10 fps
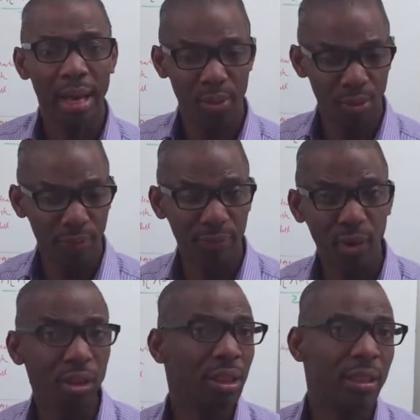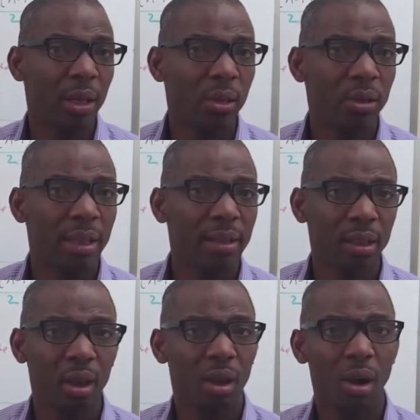and to furnish stakeholders
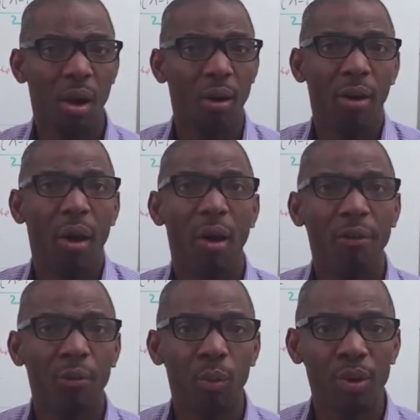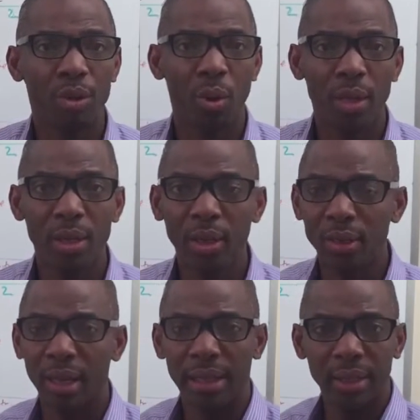of what's going
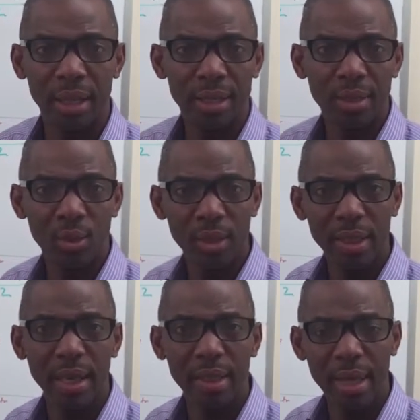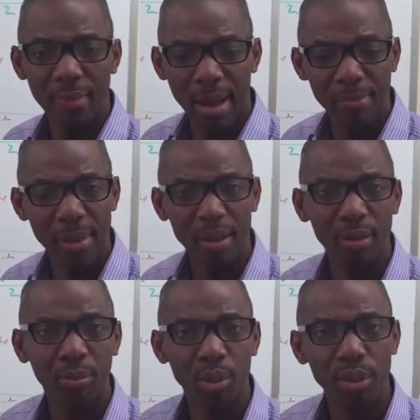on and to educate them about the
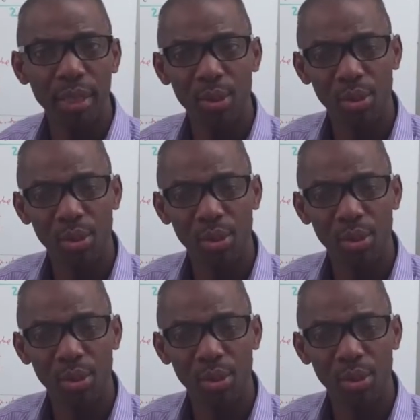project,